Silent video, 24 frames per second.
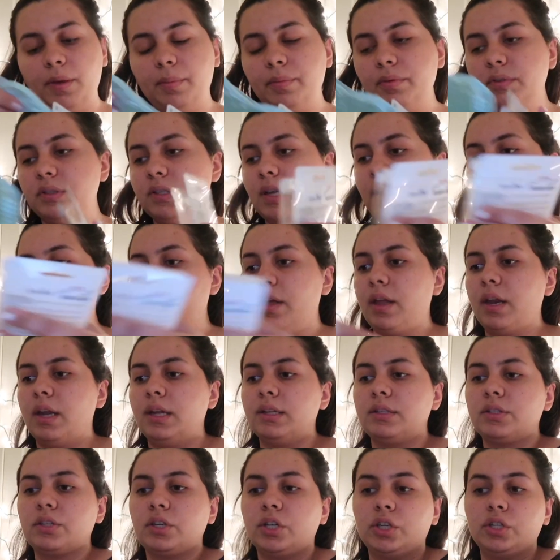People say that
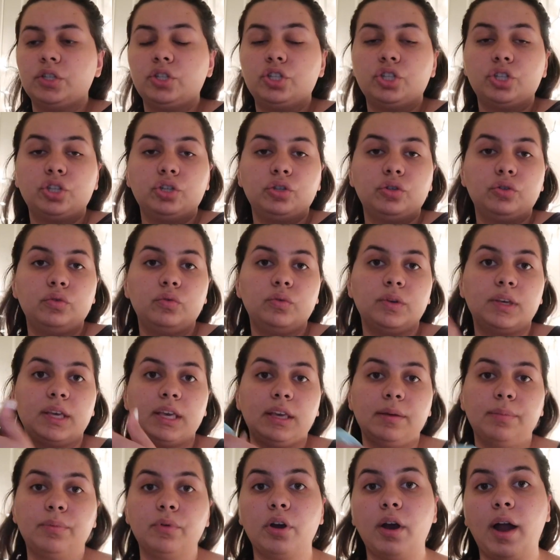it's good to
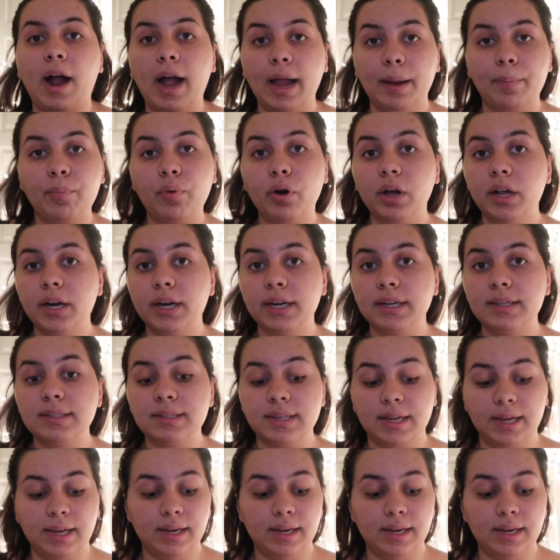keep your eye products